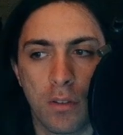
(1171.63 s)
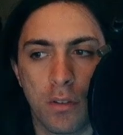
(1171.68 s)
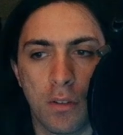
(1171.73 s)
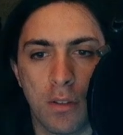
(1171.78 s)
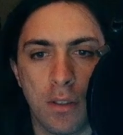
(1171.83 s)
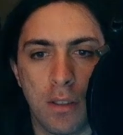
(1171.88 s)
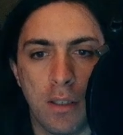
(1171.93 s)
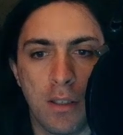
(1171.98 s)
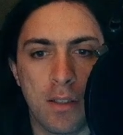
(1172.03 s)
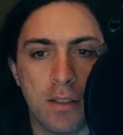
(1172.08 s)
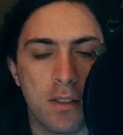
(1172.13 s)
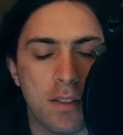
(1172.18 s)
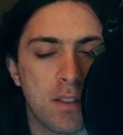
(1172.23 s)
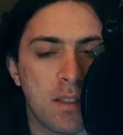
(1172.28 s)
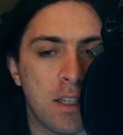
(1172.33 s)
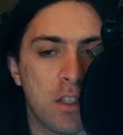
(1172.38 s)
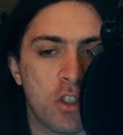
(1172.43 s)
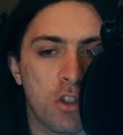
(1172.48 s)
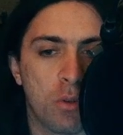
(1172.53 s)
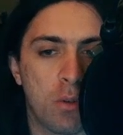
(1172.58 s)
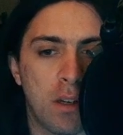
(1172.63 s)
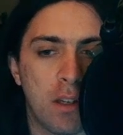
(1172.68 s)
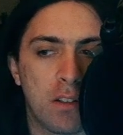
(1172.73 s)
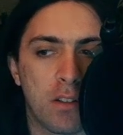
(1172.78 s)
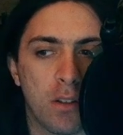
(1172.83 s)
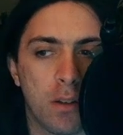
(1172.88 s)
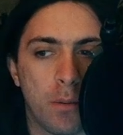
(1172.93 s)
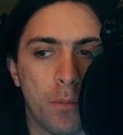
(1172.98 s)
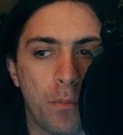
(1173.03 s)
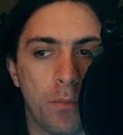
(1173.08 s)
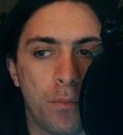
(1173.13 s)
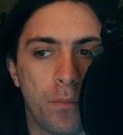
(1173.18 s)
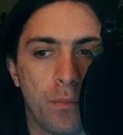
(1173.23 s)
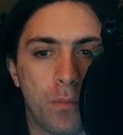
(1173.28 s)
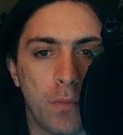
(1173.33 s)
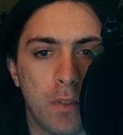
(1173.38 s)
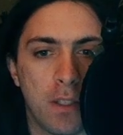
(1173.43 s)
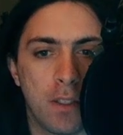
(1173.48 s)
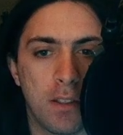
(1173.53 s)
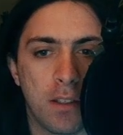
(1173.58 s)
It is the saturator.
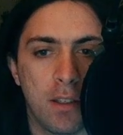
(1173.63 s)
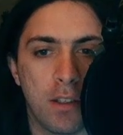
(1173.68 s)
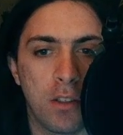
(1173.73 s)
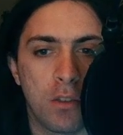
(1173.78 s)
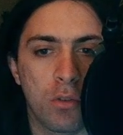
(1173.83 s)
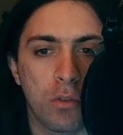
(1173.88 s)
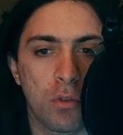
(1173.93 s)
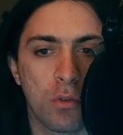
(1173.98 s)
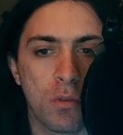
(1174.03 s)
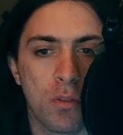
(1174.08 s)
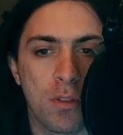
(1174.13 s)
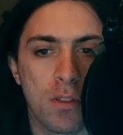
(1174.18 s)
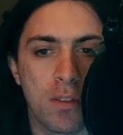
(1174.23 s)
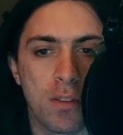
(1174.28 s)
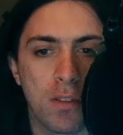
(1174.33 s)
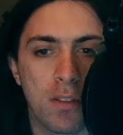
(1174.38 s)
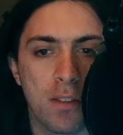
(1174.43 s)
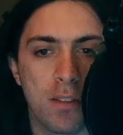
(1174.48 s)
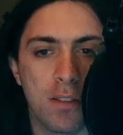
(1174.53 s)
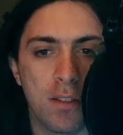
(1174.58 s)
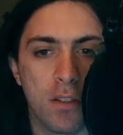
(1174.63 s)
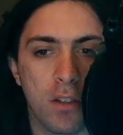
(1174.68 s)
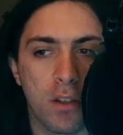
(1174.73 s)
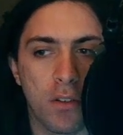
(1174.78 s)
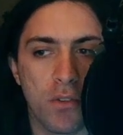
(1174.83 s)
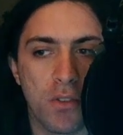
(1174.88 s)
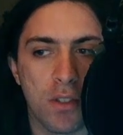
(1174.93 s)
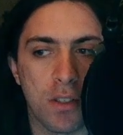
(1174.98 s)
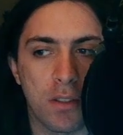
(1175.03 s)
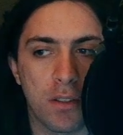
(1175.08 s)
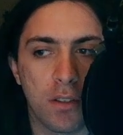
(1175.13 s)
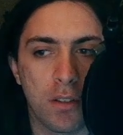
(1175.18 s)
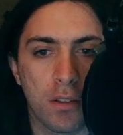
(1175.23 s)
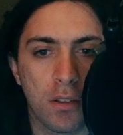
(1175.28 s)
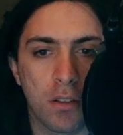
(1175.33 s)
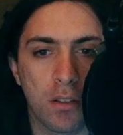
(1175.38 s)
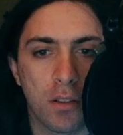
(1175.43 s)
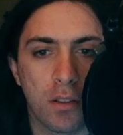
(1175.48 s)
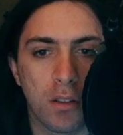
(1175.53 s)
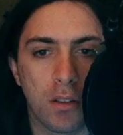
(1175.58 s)
It introduces DC offset.
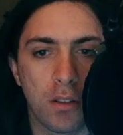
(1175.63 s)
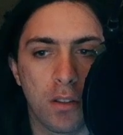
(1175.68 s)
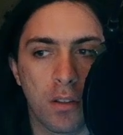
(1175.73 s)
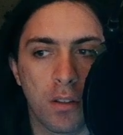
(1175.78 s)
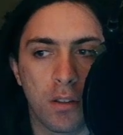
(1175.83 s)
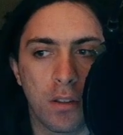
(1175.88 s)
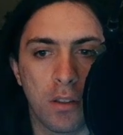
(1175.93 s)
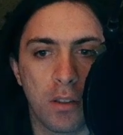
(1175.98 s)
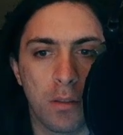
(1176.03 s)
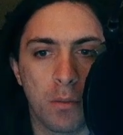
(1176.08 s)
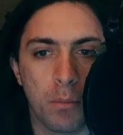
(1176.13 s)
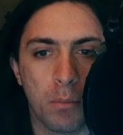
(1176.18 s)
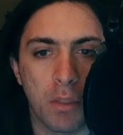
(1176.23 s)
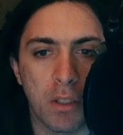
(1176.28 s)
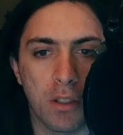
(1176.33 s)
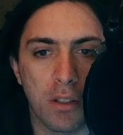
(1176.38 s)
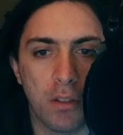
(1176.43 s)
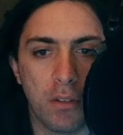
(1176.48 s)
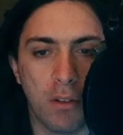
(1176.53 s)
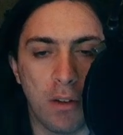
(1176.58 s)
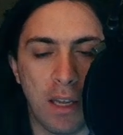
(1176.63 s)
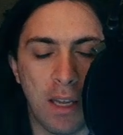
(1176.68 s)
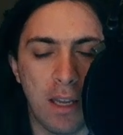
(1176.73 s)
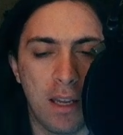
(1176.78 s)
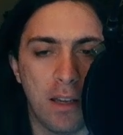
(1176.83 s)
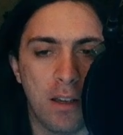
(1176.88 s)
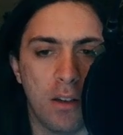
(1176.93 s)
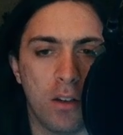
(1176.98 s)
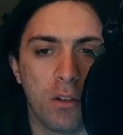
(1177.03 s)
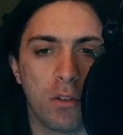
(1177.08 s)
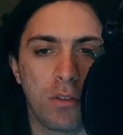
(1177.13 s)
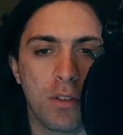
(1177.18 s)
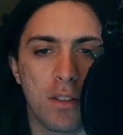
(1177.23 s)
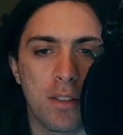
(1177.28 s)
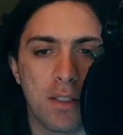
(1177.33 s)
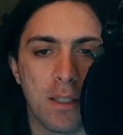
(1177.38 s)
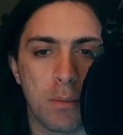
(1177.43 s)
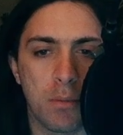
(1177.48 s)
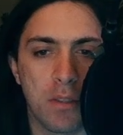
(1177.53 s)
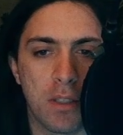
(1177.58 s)
But, only
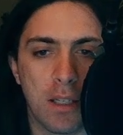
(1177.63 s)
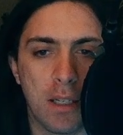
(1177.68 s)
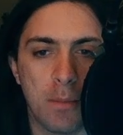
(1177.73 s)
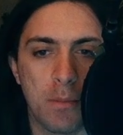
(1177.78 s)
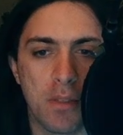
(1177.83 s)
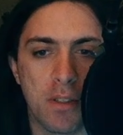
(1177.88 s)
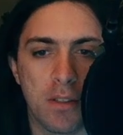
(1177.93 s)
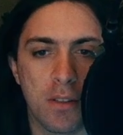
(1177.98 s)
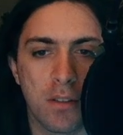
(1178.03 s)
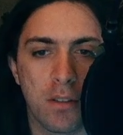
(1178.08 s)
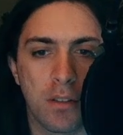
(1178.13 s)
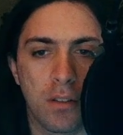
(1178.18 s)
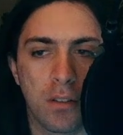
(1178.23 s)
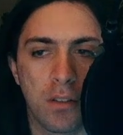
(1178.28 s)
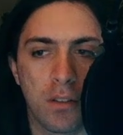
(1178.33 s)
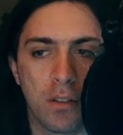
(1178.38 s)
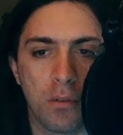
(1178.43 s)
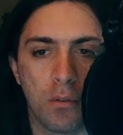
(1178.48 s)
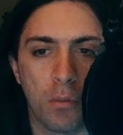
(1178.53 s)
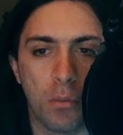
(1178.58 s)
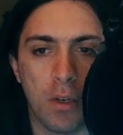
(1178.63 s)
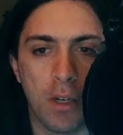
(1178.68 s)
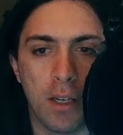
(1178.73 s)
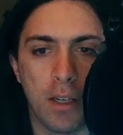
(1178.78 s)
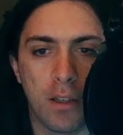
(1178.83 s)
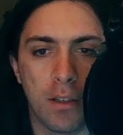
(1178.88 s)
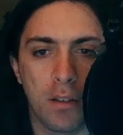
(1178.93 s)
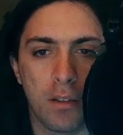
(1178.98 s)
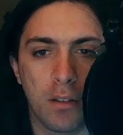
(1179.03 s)
sometimes? Why?